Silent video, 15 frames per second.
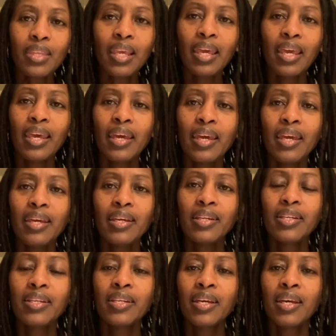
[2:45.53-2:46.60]
and
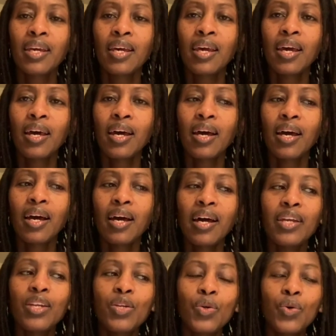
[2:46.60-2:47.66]
I
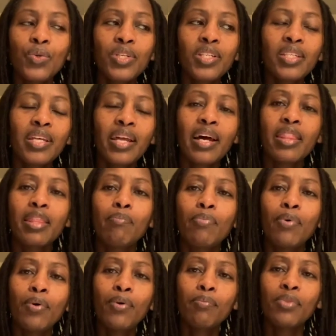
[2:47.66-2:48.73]
noticed that at the
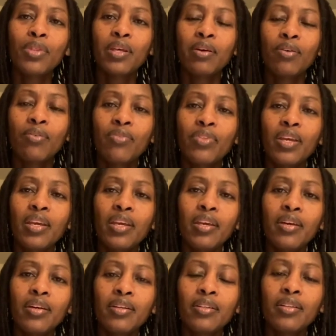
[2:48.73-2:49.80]
bottom of the
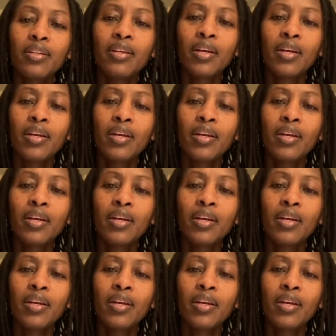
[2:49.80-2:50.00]
hill